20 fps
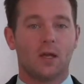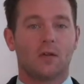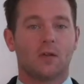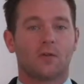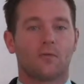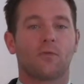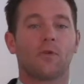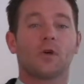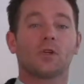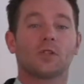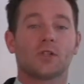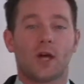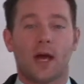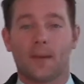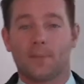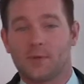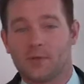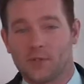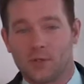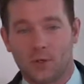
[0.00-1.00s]
The first
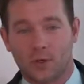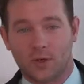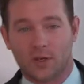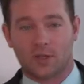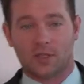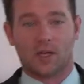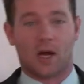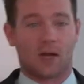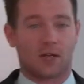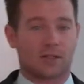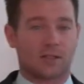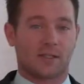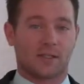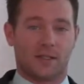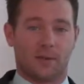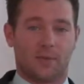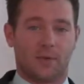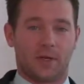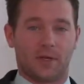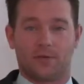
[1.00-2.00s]
type is you're going to talk to
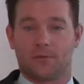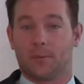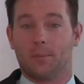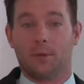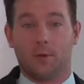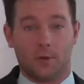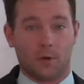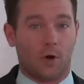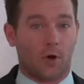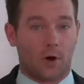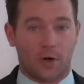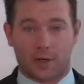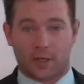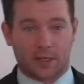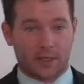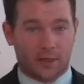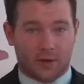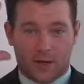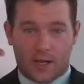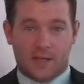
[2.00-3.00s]
somebody from New
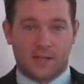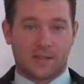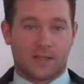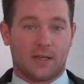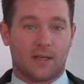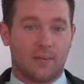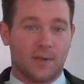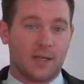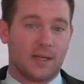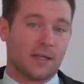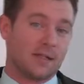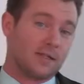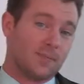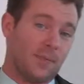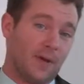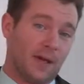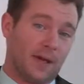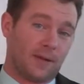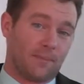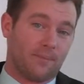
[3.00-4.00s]
York, and their head's going to be
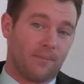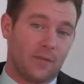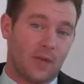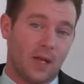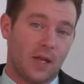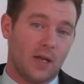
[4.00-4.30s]
this big.